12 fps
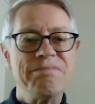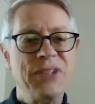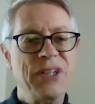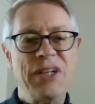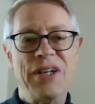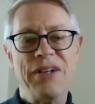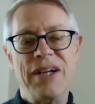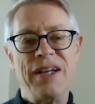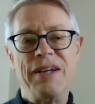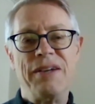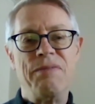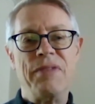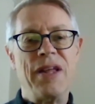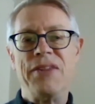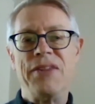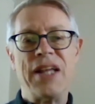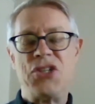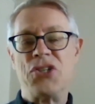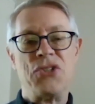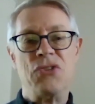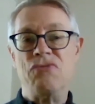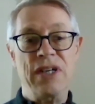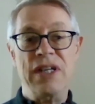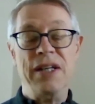That's just
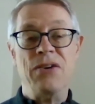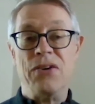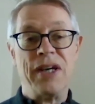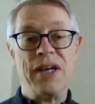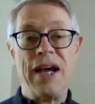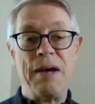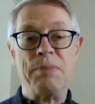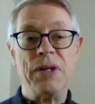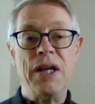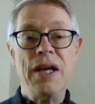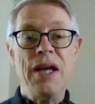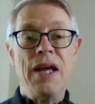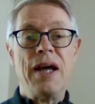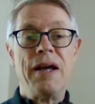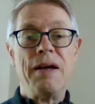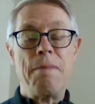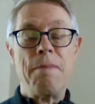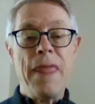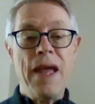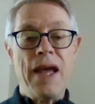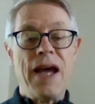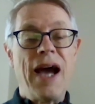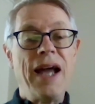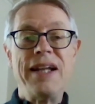really not going to happen. And
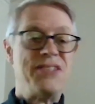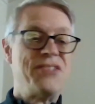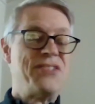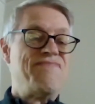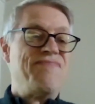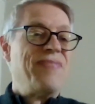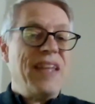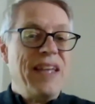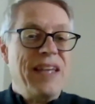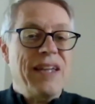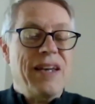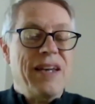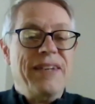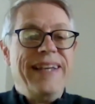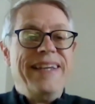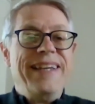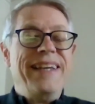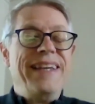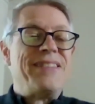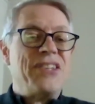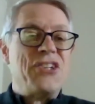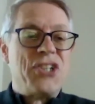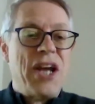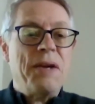it's a
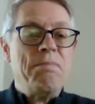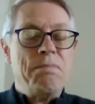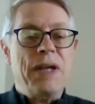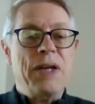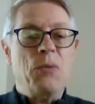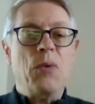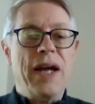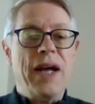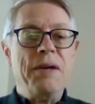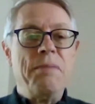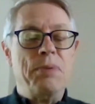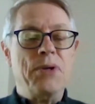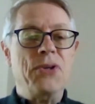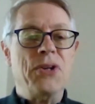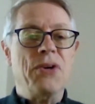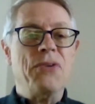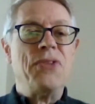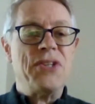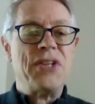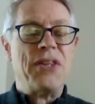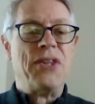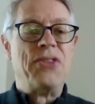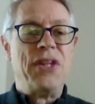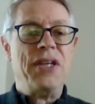shame in a way, but there's
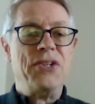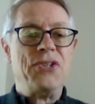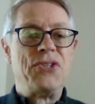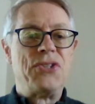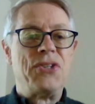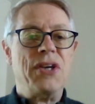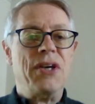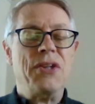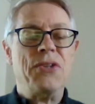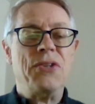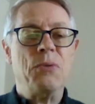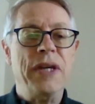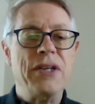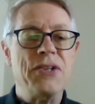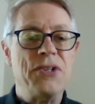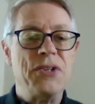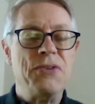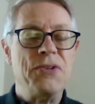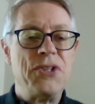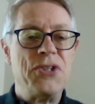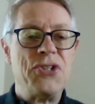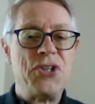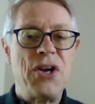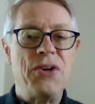other things that we can do to
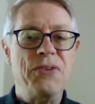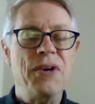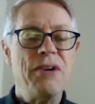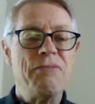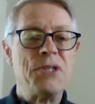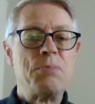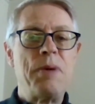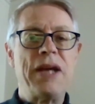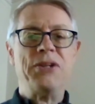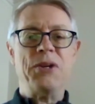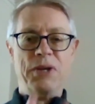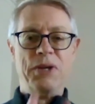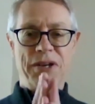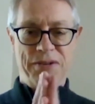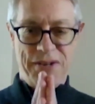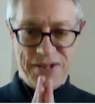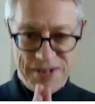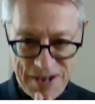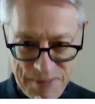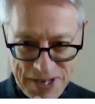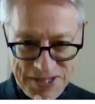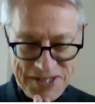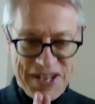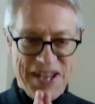show respect. We can go
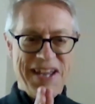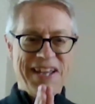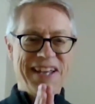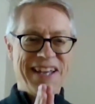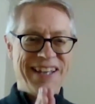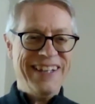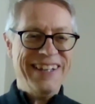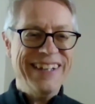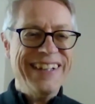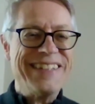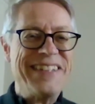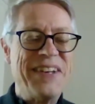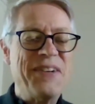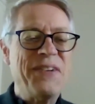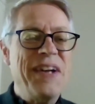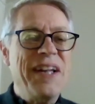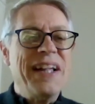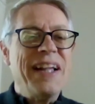namaste. So